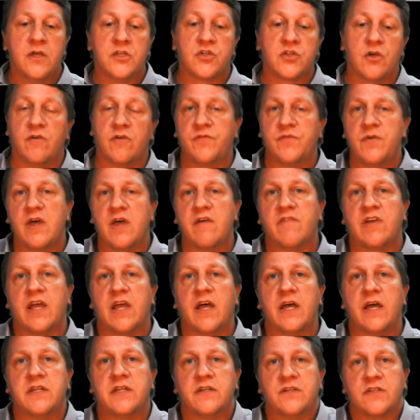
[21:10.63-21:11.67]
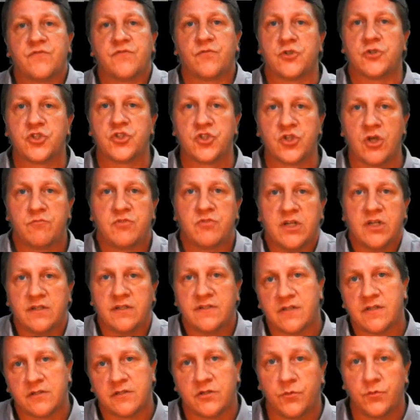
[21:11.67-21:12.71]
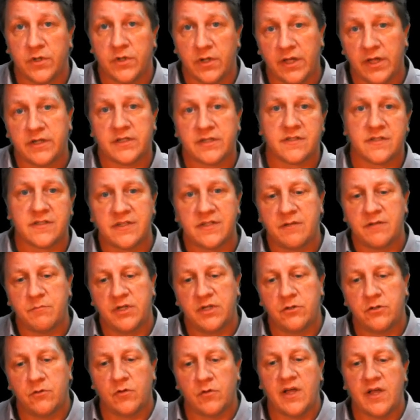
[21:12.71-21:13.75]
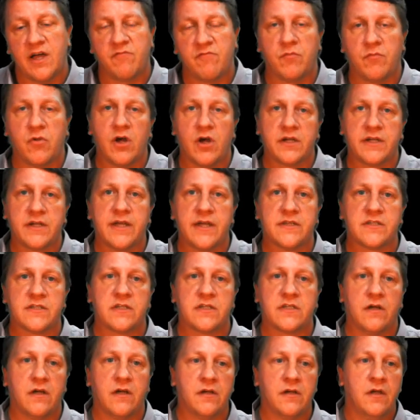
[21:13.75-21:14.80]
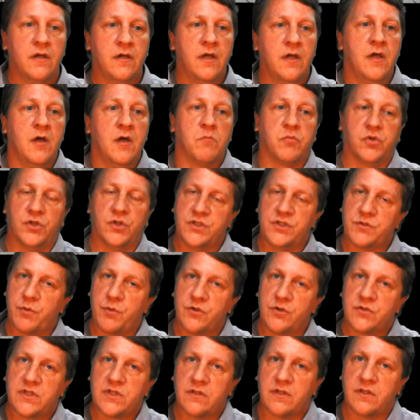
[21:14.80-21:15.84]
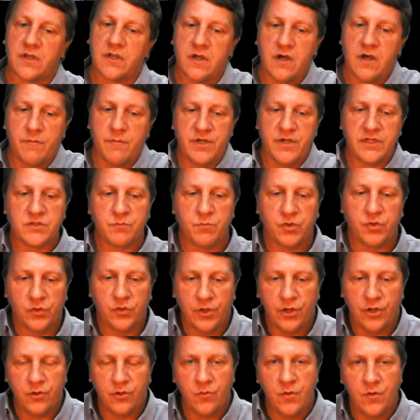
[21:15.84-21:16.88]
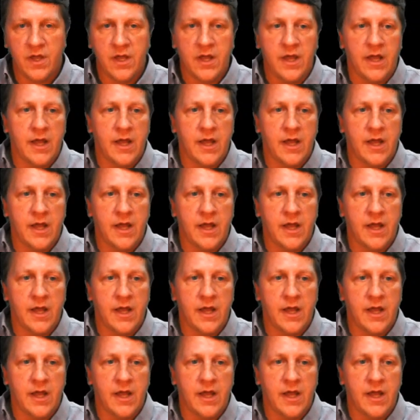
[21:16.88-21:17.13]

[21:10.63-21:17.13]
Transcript: So if you have any ideas for subjects that you would like to see me do live broadcast on, please post it in the comments below.